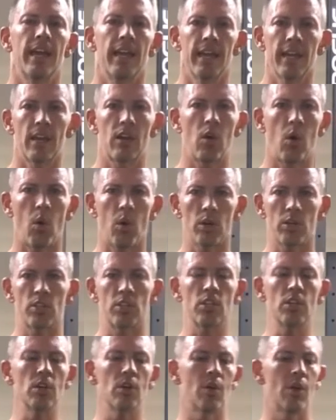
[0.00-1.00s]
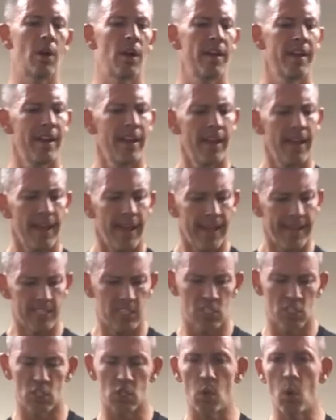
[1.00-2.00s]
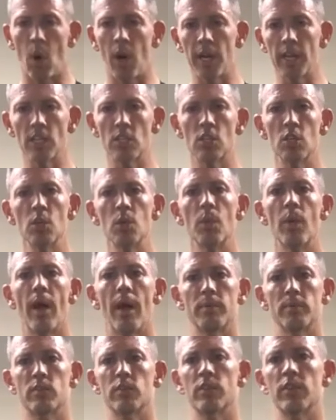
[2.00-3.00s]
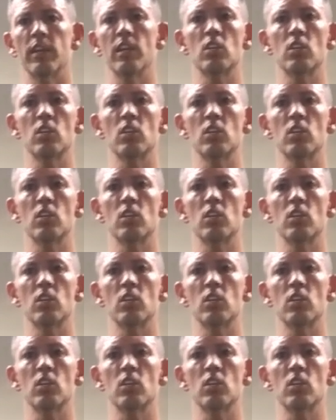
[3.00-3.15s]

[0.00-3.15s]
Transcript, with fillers: in core two. It's 22 reps for